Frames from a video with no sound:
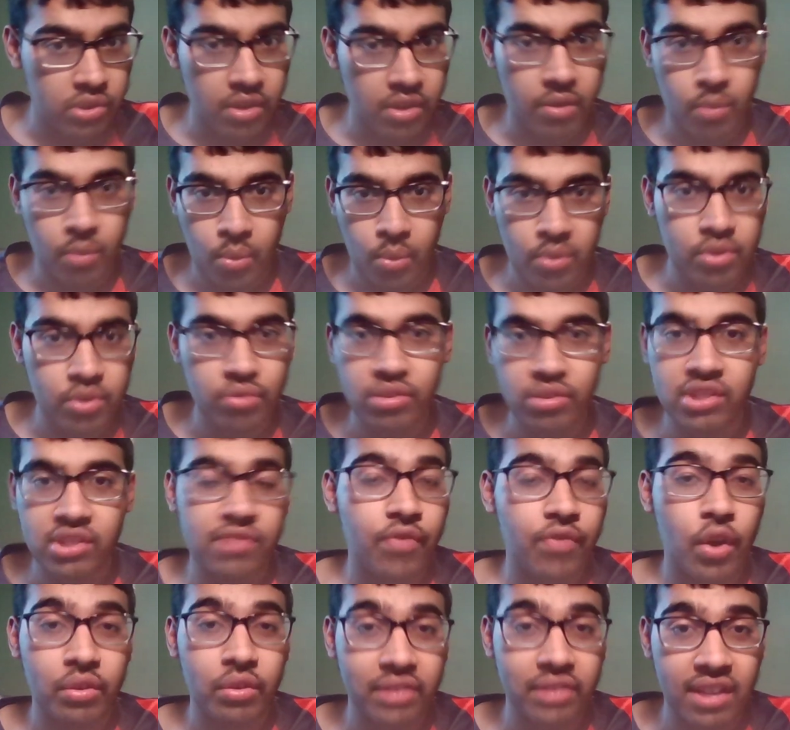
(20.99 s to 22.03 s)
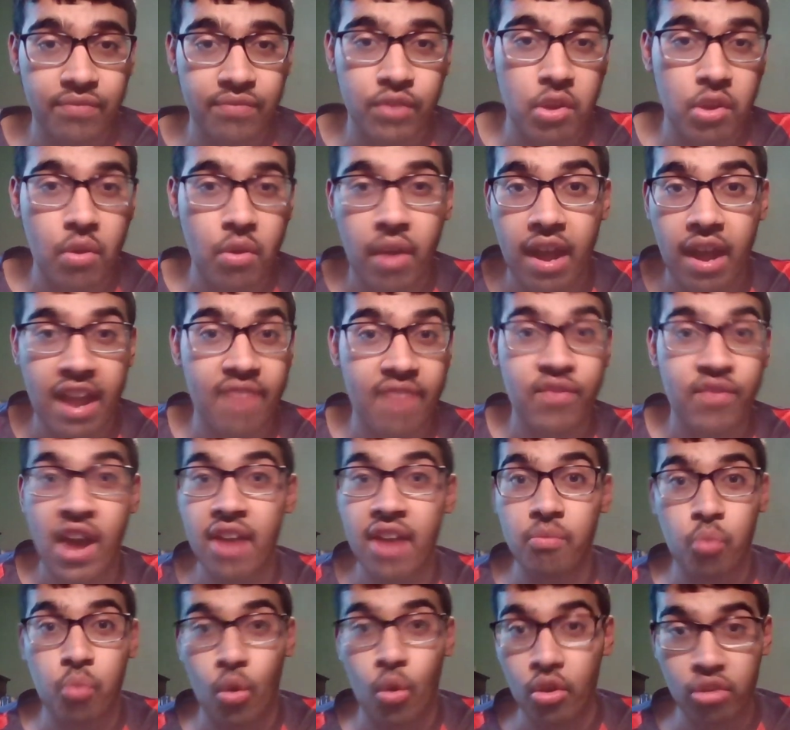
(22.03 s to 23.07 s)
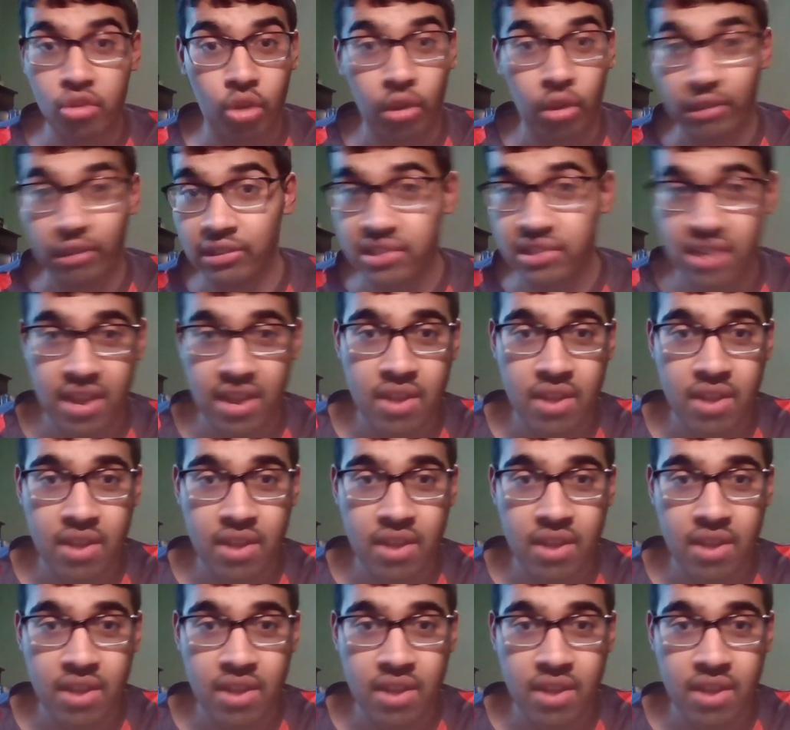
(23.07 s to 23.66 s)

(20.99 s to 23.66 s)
Oh, we're doing this a very late video. I have had work all day,